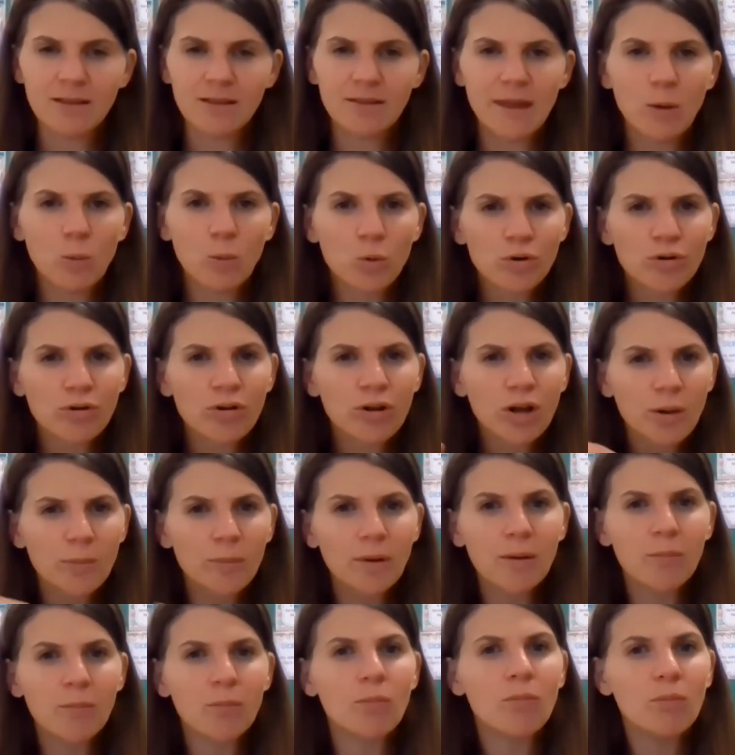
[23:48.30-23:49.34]
that word will come
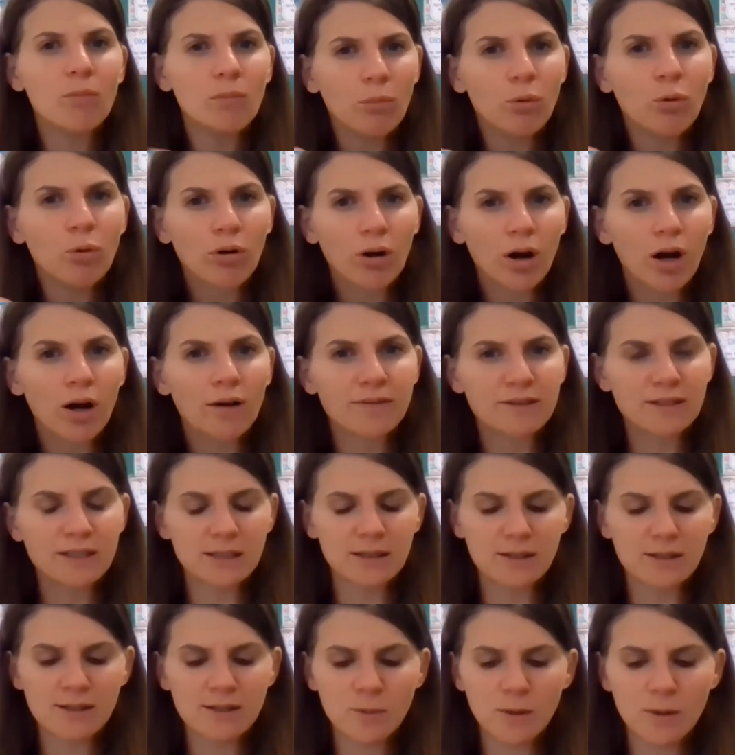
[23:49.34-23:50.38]
up more often
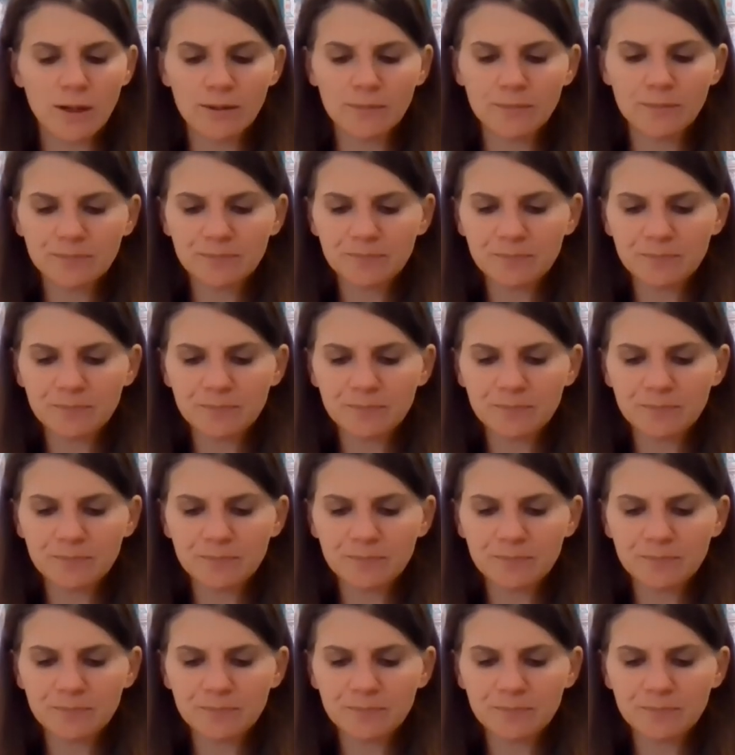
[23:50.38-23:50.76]
as well.